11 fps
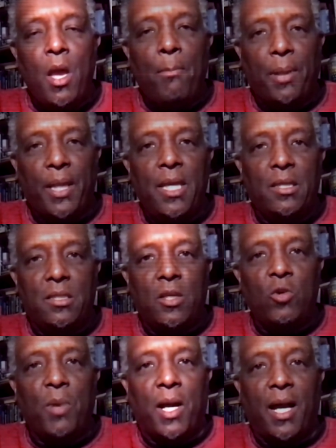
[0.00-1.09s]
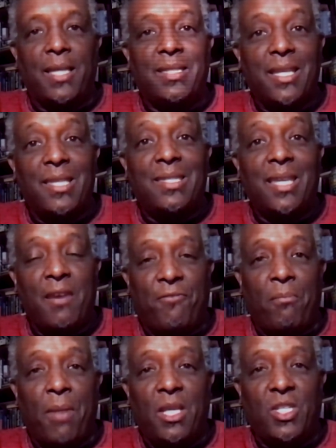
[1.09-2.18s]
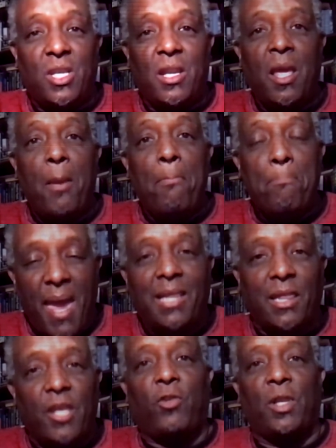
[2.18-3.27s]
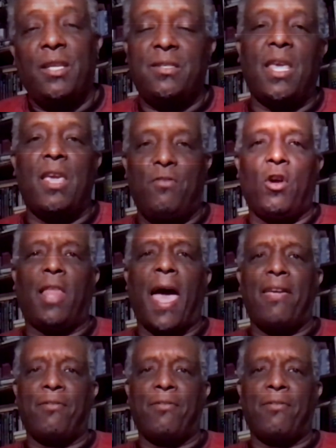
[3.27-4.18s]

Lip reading: please do, because this information may literally save your life.